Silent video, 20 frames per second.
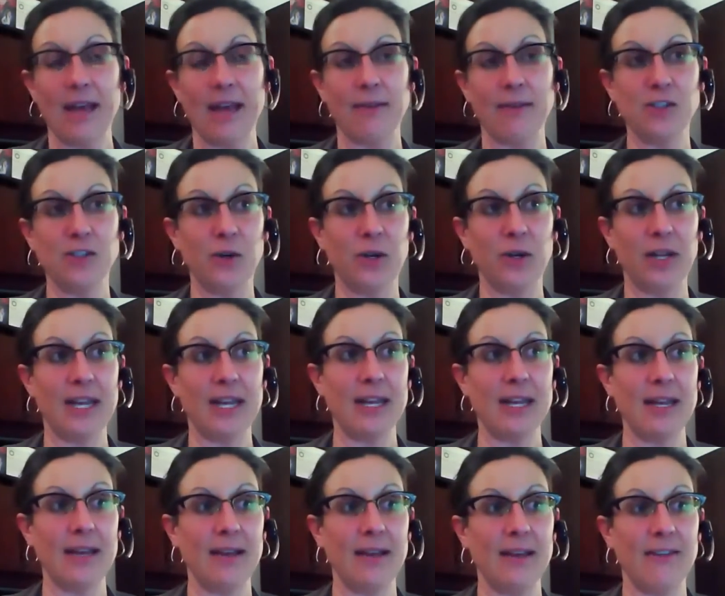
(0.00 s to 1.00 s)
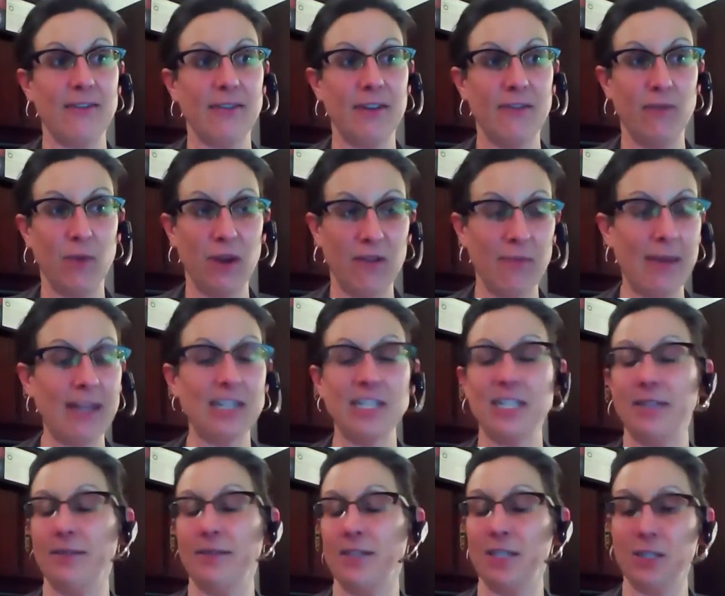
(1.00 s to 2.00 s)
Certainly, if one of my
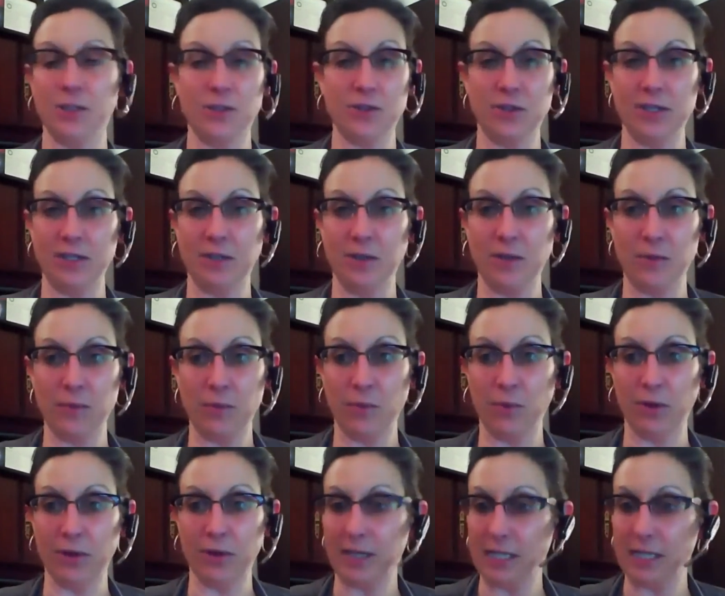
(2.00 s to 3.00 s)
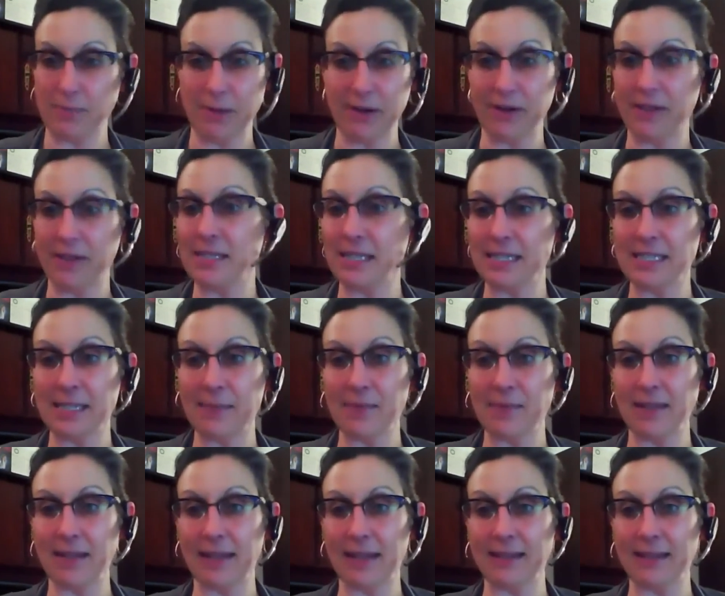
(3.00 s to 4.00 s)
children were experiencing
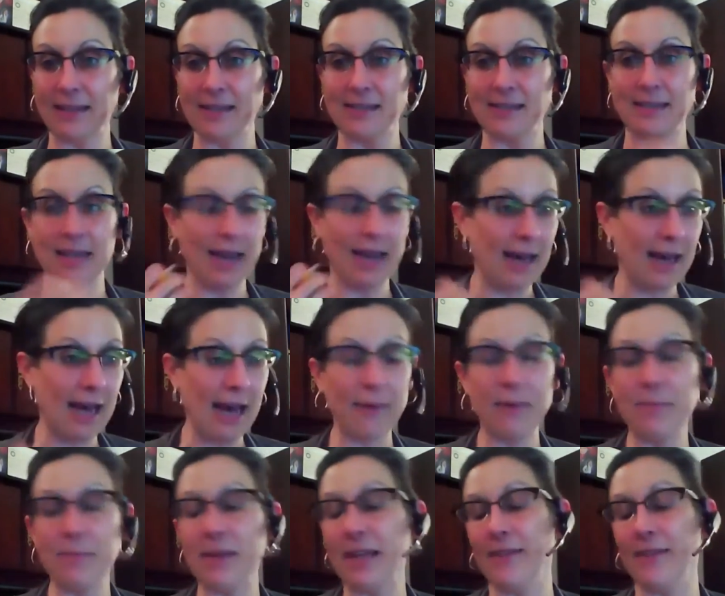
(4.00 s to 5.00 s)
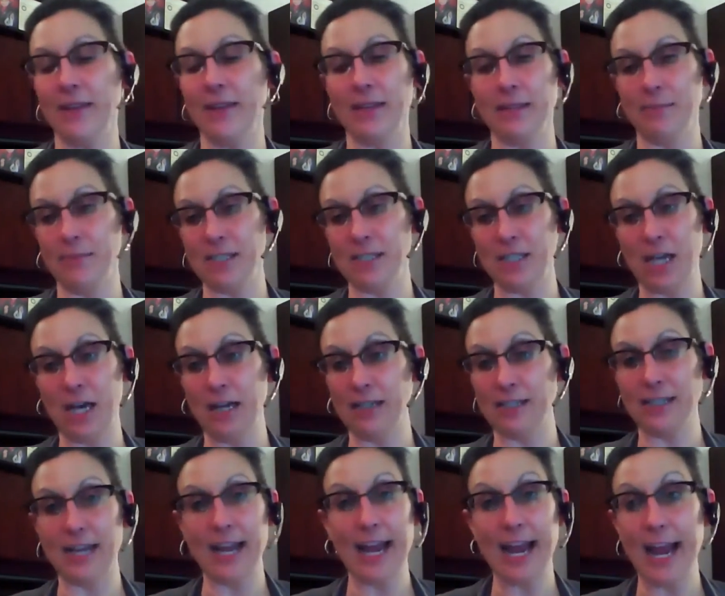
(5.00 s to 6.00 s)
something like this, I would be giving them
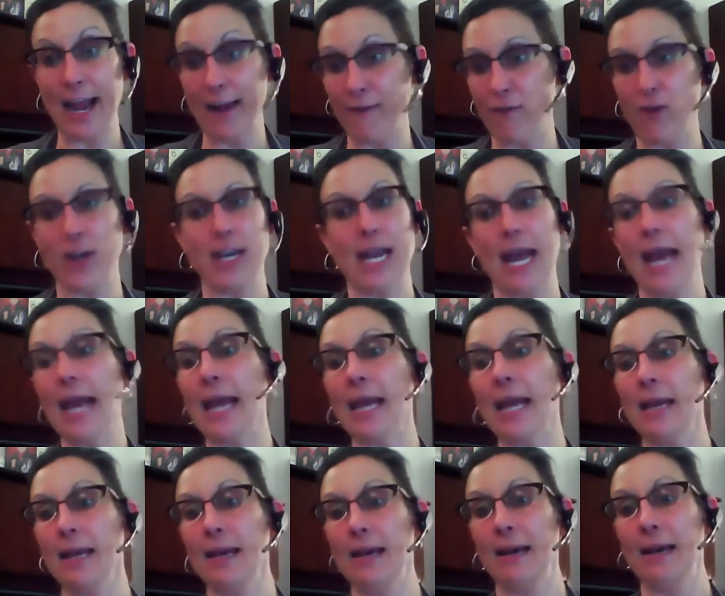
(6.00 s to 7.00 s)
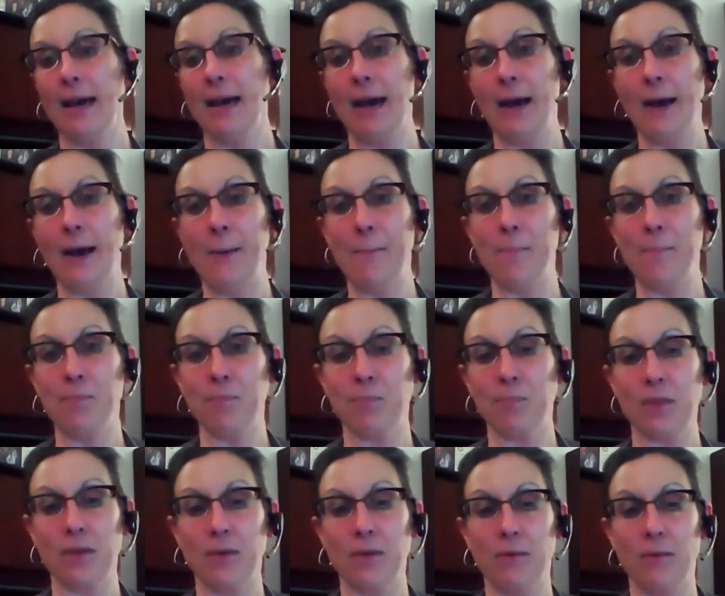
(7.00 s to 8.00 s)
massage every day,
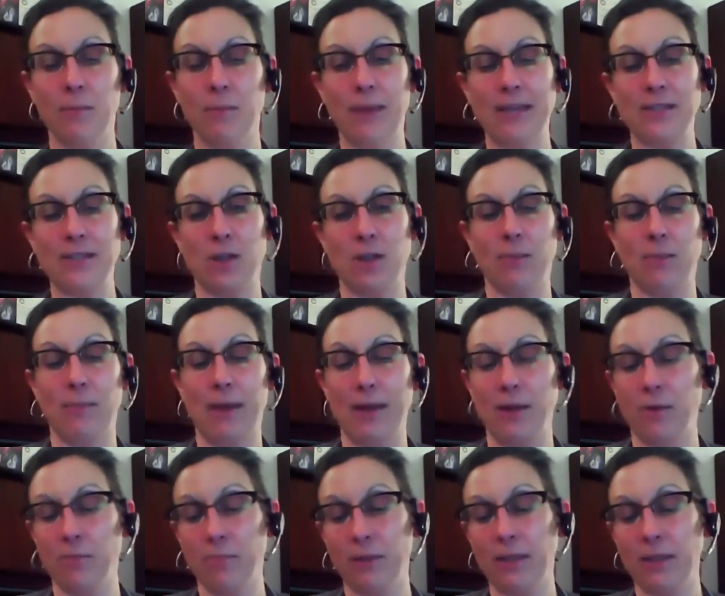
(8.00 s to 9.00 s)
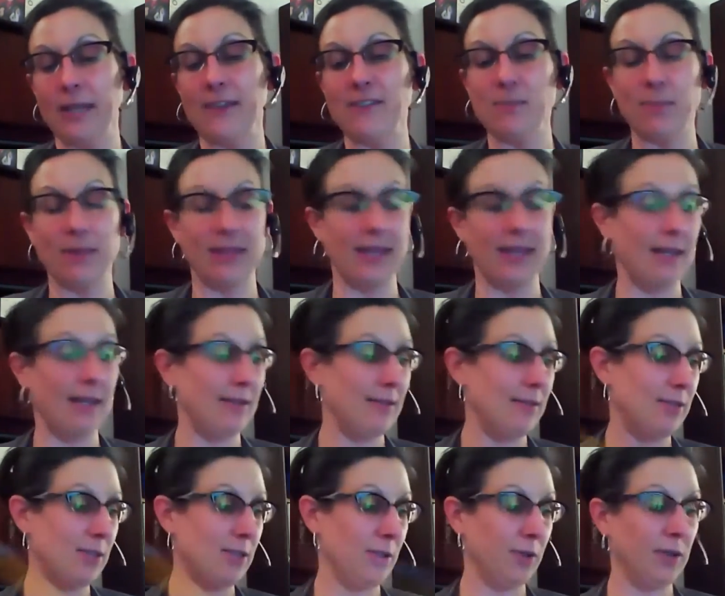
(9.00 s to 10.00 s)
based on my own beliefs, but then
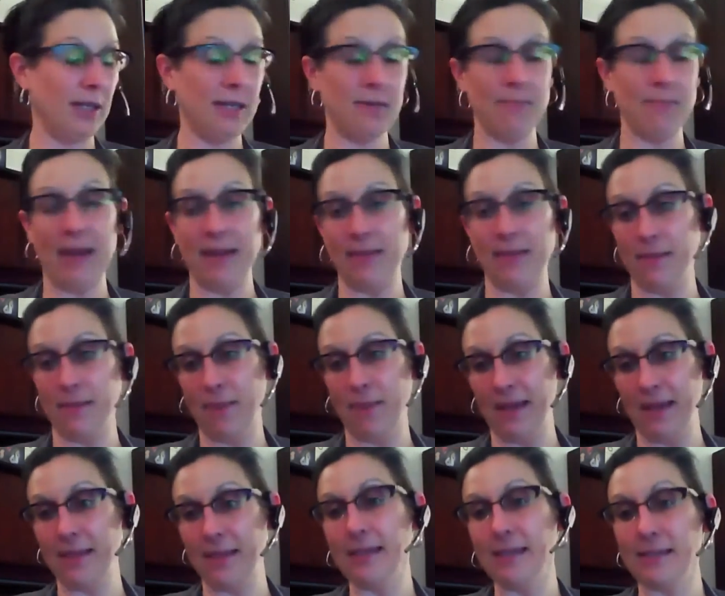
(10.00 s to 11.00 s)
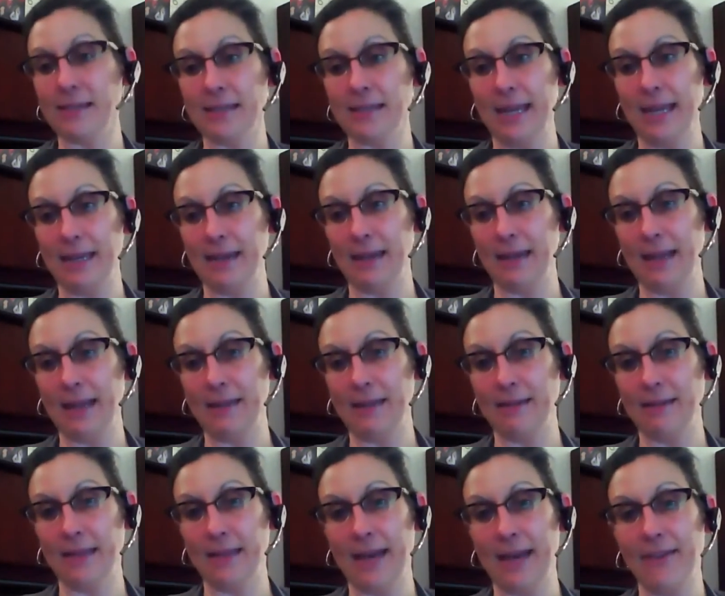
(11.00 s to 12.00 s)
certainly by this
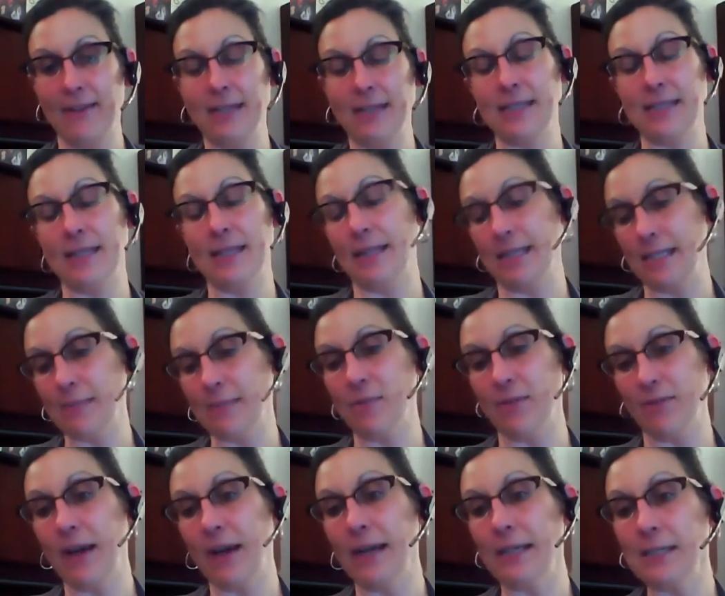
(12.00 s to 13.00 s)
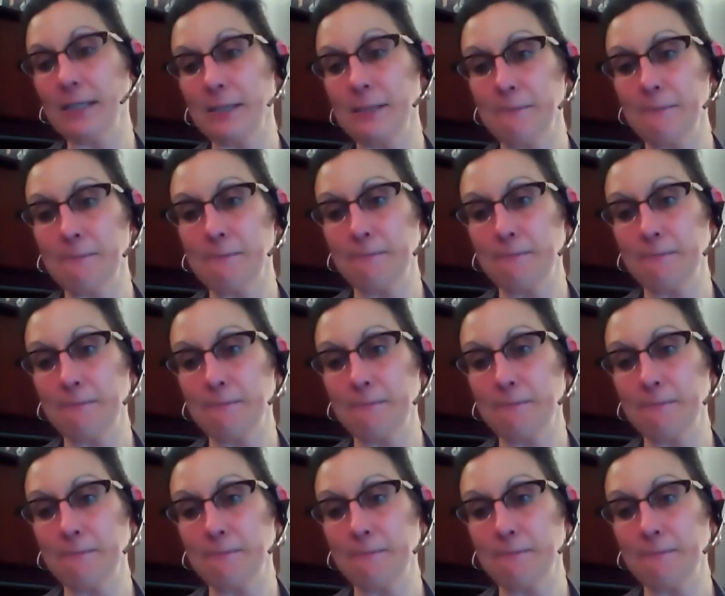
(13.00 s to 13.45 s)
and the evidence that this provides.